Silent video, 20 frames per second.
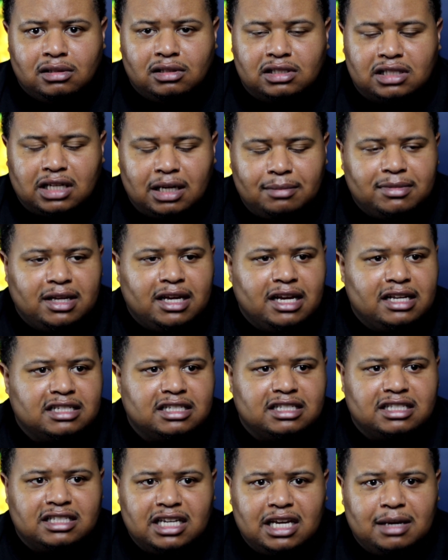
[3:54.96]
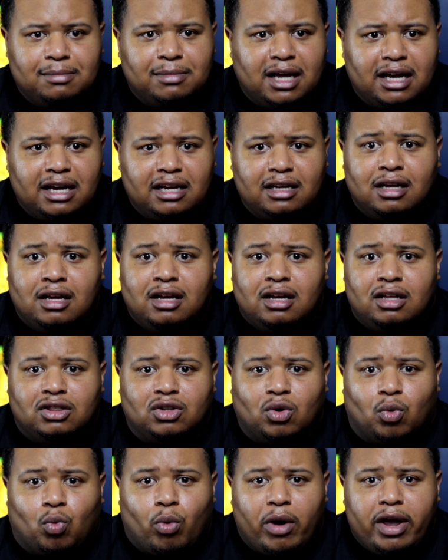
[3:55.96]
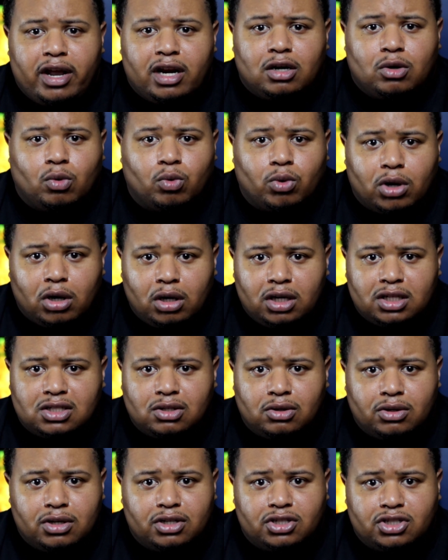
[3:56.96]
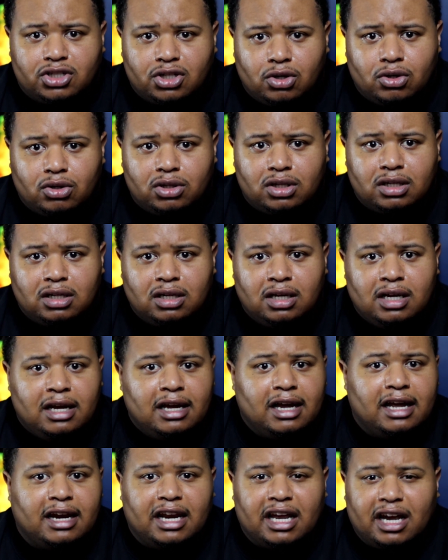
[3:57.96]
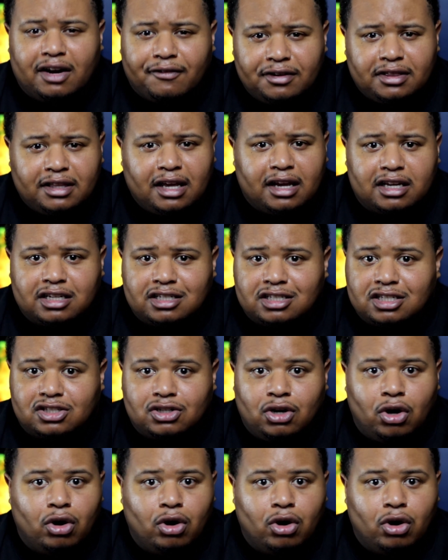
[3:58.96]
Some days it seems like the weight of the world is on your shoulder and everything is just